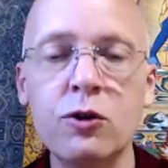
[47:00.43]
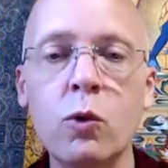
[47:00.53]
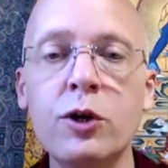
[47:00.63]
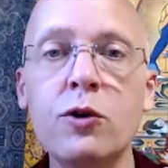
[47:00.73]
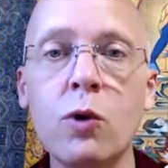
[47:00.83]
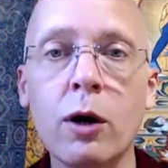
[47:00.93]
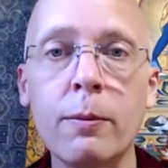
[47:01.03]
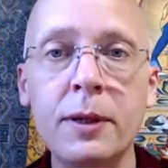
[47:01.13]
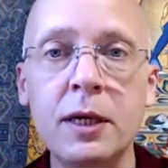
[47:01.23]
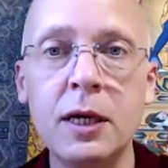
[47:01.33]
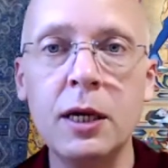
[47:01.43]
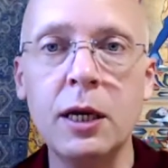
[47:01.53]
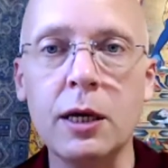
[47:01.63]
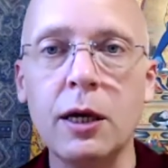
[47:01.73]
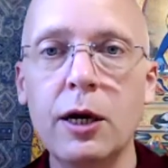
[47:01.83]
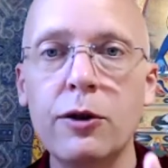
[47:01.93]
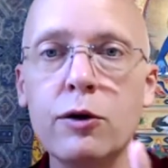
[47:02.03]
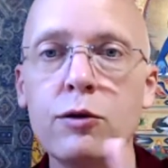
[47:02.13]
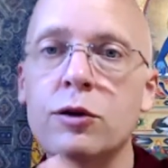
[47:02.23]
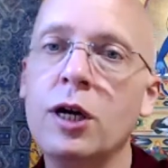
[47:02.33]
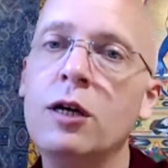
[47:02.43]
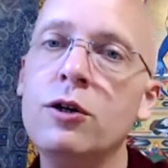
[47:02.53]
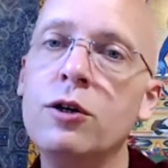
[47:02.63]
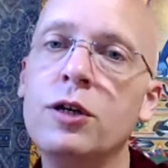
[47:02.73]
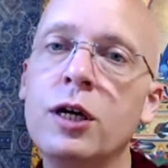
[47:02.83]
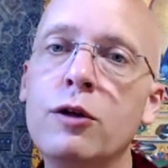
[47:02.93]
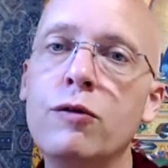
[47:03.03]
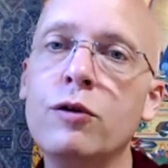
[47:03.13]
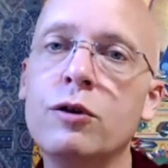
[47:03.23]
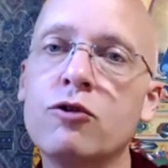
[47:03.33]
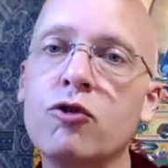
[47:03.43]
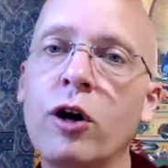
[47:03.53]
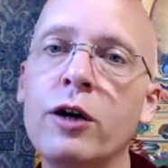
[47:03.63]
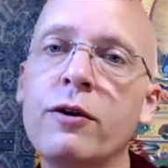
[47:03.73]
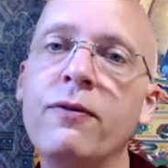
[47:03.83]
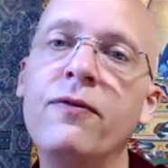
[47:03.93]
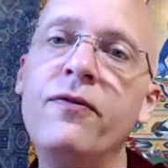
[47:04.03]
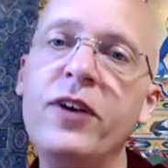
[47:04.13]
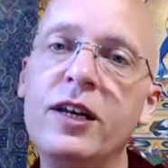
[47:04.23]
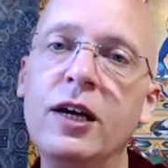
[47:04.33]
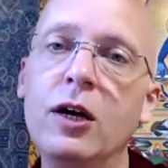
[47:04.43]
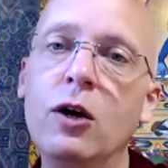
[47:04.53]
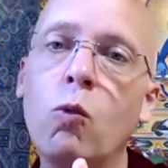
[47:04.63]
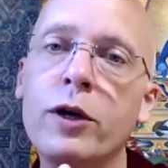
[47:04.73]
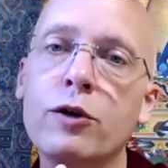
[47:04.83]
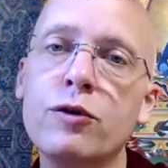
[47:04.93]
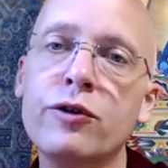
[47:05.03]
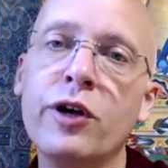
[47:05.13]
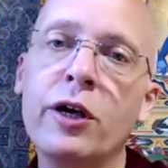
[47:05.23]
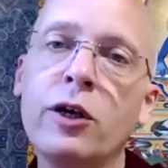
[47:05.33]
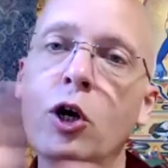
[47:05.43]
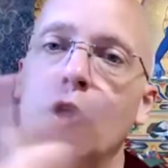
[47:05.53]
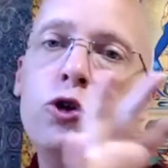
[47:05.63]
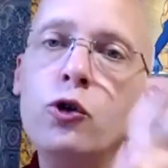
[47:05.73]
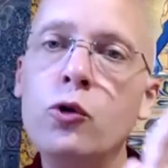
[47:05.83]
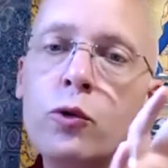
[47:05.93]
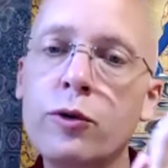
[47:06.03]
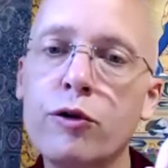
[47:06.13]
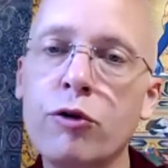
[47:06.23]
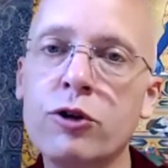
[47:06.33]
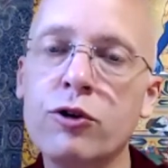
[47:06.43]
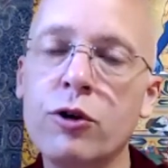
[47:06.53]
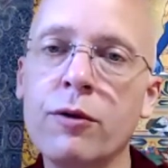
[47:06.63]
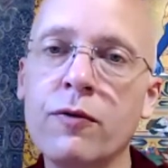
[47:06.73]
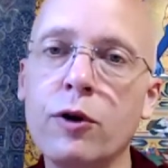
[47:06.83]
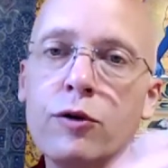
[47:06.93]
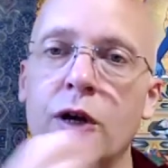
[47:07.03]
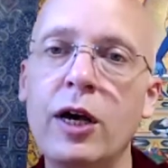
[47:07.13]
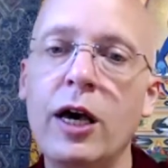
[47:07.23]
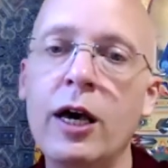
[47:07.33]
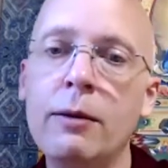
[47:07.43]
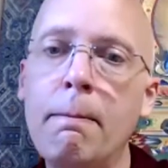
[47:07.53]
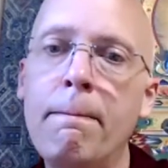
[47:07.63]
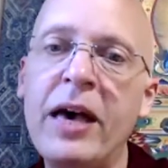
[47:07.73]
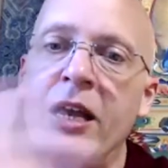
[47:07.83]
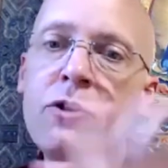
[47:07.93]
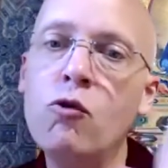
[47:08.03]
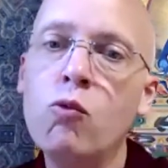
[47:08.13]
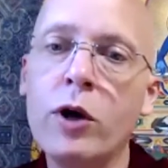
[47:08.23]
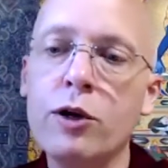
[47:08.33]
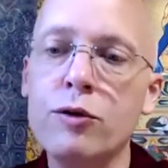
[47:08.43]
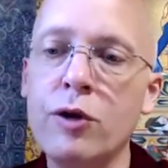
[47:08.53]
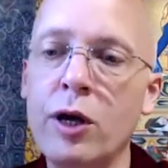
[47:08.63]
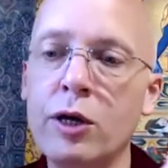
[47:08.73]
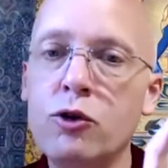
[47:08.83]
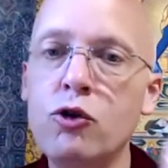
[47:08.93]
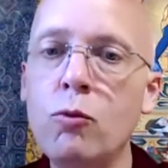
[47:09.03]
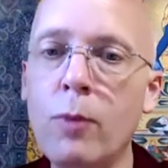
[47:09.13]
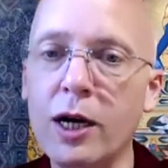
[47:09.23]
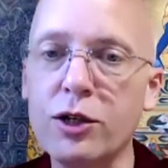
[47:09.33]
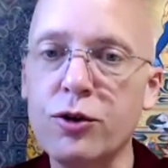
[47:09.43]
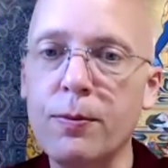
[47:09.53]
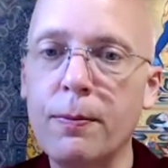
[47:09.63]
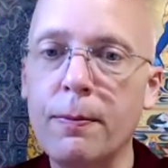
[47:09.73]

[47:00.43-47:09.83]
when you are beginning, there's a ten- tendency to try to fit what you're saying to the structure of the verse and bend what you're saying too much